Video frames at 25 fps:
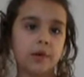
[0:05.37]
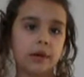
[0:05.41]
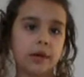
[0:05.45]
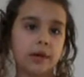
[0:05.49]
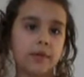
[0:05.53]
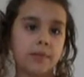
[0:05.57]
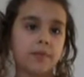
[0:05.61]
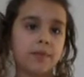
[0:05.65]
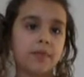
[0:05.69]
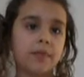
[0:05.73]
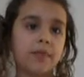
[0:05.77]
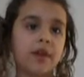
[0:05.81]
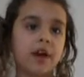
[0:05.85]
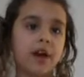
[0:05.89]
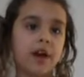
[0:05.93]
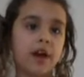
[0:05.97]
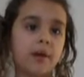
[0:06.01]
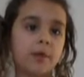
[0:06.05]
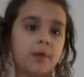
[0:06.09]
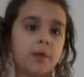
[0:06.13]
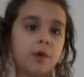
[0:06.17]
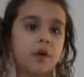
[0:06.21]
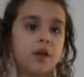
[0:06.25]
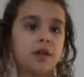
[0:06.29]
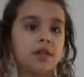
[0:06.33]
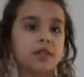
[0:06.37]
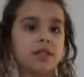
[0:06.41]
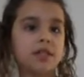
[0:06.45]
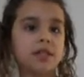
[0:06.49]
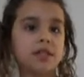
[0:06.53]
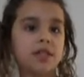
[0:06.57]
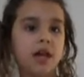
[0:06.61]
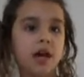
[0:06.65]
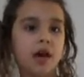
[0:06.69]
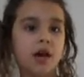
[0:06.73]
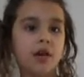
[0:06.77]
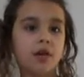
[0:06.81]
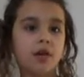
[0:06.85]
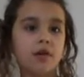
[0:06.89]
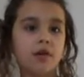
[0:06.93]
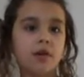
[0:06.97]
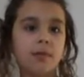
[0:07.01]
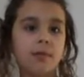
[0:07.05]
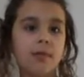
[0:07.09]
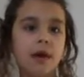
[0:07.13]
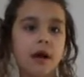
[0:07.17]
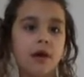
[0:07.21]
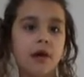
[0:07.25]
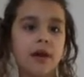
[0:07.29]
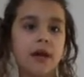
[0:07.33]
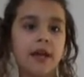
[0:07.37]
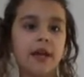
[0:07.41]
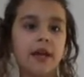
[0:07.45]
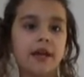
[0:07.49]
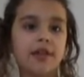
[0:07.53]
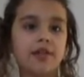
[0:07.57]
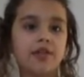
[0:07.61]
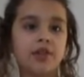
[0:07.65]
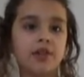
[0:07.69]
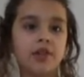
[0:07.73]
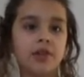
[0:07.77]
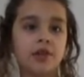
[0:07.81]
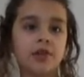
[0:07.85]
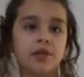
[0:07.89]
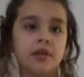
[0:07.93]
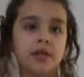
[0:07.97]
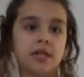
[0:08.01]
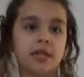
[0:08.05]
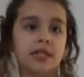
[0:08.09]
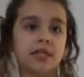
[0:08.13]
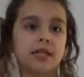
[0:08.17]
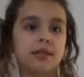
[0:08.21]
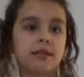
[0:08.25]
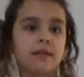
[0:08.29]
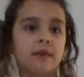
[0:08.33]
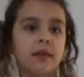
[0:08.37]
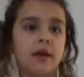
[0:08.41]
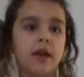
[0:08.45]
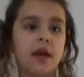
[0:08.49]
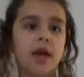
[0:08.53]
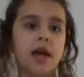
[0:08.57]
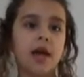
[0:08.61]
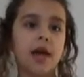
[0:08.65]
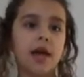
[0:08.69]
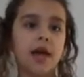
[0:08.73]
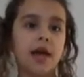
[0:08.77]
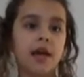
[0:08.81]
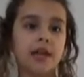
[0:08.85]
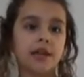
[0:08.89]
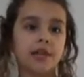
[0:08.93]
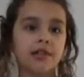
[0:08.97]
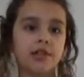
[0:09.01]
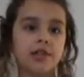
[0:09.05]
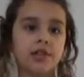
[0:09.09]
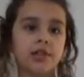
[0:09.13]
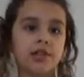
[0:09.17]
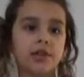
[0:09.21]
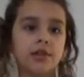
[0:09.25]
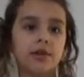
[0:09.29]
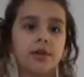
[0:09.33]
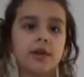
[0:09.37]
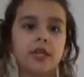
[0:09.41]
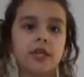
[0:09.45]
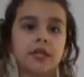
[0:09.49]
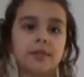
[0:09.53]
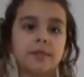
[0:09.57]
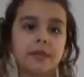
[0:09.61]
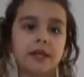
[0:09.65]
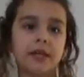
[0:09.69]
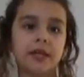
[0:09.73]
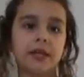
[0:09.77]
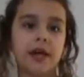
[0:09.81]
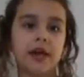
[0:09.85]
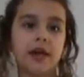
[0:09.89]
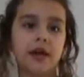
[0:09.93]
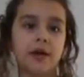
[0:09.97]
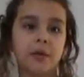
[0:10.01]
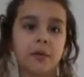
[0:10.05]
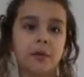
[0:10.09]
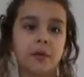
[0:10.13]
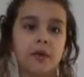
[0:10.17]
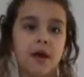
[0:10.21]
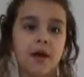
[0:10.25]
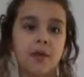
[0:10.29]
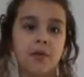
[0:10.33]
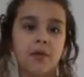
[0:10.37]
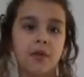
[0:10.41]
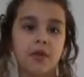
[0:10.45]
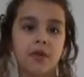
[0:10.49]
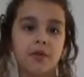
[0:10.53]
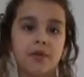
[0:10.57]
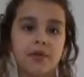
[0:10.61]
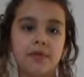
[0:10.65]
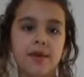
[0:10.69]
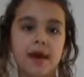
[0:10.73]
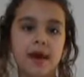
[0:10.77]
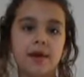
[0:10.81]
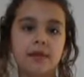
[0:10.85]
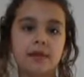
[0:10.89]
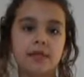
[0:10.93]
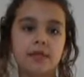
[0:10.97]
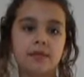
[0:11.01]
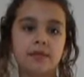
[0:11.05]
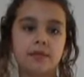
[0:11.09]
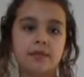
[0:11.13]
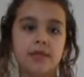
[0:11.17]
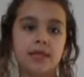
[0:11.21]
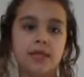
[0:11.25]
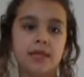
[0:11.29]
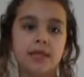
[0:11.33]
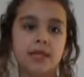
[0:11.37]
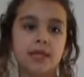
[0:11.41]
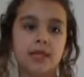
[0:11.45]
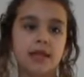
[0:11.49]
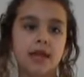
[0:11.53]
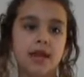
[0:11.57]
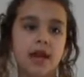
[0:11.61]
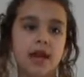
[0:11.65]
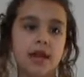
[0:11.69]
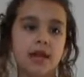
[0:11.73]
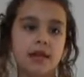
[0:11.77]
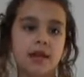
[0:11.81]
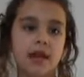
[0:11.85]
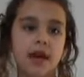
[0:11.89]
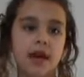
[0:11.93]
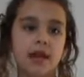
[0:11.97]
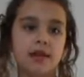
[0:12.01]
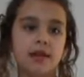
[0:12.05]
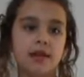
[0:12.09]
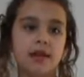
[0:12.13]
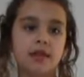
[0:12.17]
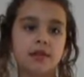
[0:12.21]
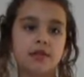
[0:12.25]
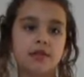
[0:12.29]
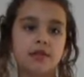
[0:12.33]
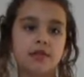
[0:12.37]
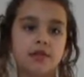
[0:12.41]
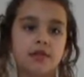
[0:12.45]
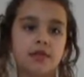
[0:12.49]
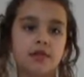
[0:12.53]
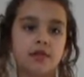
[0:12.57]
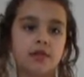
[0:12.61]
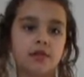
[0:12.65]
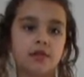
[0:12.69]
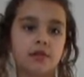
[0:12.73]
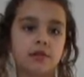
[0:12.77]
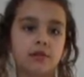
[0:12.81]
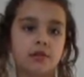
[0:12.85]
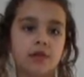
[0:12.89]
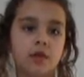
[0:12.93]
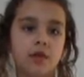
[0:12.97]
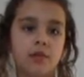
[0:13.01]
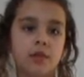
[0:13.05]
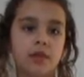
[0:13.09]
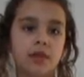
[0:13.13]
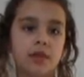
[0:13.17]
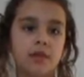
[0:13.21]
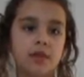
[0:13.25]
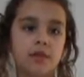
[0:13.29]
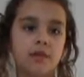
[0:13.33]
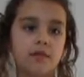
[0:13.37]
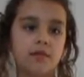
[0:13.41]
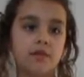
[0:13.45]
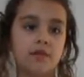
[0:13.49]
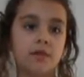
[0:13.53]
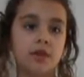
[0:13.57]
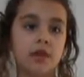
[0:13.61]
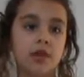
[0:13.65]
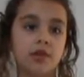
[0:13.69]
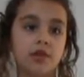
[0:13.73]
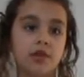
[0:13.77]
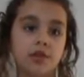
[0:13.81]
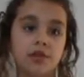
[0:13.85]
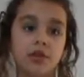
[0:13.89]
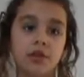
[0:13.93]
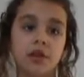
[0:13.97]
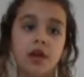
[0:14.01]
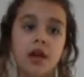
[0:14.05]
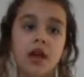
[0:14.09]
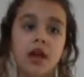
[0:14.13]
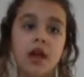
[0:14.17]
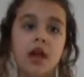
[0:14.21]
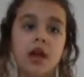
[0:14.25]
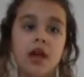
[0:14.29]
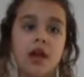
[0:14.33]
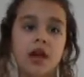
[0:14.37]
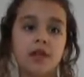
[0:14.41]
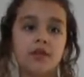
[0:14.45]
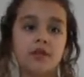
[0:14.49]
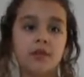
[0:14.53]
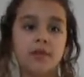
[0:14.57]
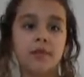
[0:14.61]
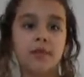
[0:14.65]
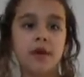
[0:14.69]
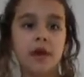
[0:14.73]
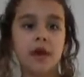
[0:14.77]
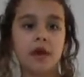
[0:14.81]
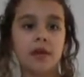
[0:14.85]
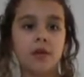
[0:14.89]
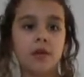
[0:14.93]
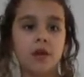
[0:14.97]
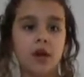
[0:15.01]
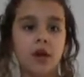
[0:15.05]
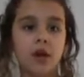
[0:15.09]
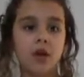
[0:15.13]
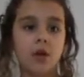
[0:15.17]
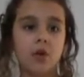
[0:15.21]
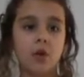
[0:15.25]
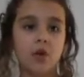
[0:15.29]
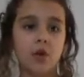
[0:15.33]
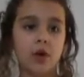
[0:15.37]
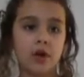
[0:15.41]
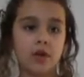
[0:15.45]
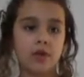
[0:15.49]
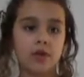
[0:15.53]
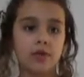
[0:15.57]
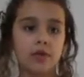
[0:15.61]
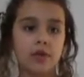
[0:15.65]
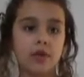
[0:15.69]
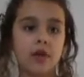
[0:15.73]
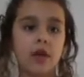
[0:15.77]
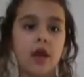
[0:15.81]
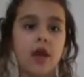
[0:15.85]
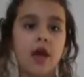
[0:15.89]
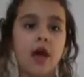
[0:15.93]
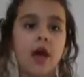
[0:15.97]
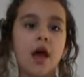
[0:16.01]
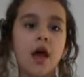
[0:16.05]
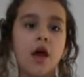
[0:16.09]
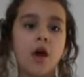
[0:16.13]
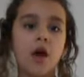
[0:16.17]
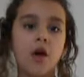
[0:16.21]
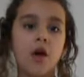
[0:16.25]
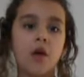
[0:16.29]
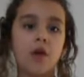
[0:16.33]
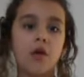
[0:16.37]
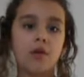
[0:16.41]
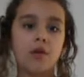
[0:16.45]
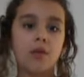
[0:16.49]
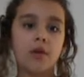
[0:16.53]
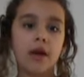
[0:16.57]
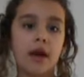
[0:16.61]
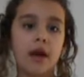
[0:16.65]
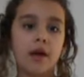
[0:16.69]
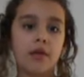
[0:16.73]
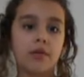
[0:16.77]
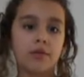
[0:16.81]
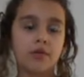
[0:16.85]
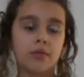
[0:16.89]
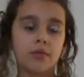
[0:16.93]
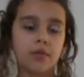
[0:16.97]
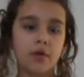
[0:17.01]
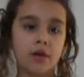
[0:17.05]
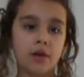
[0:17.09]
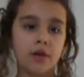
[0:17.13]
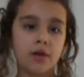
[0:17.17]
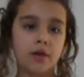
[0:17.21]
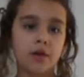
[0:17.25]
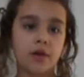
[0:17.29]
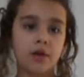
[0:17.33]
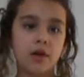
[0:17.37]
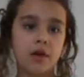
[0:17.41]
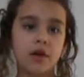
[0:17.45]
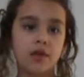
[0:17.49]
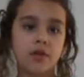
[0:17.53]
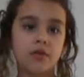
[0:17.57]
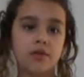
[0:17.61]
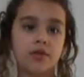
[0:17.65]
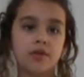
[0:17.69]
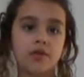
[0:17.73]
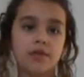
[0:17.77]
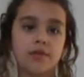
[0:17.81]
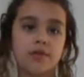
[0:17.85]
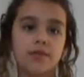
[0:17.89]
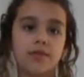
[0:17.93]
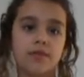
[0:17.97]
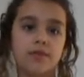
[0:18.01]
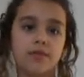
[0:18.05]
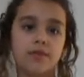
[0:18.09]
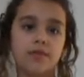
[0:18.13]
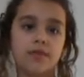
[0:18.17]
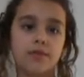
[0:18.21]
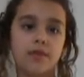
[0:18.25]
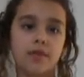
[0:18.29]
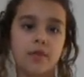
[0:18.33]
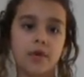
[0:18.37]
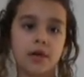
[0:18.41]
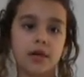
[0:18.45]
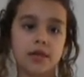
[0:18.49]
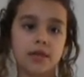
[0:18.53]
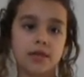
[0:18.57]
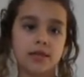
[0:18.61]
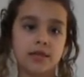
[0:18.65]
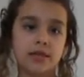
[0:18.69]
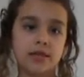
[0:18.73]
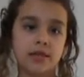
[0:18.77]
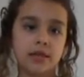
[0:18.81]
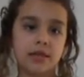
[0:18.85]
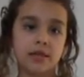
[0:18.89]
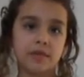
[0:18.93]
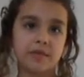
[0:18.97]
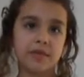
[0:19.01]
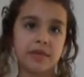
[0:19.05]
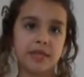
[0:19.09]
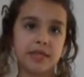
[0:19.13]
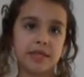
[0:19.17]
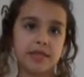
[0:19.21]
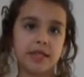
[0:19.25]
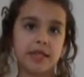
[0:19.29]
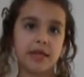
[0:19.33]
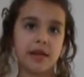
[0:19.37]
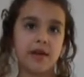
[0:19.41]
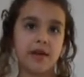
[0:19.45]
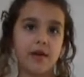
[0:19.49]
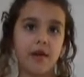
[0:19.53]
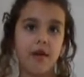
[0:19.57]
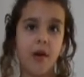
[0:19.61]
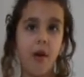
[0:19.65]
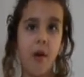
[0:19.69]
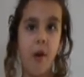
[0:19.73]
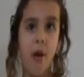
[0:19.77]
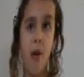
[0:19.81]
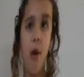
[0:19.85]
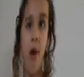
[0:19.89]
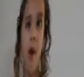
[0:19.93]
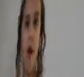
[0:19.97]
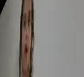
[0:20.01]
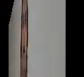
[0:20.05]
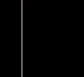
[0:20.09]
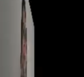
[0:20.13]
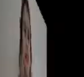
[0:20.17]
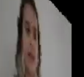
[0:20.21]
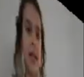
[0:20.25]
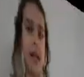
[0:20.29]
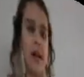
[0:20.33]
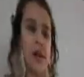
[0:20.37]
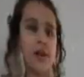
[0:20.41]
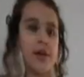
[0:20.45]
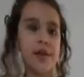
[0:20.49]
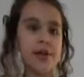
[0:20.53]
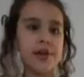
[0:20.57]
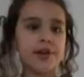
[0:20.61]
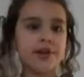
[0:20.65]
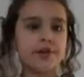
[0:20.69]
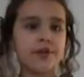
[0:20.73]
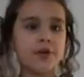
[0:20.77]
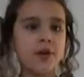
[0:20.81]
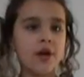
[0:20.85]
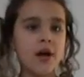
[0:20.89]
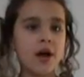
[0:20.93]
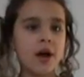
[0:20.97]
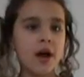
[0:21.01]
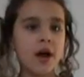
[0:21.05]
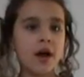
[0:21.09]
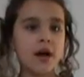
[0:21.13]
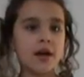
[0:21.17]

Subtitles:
beauty. I'm going to tell you about ancient Greece. Ancient Greece began around 1000 BC and ended during the Roman invasion and the Battle at Corinth around 146 BC. I'm going to tell you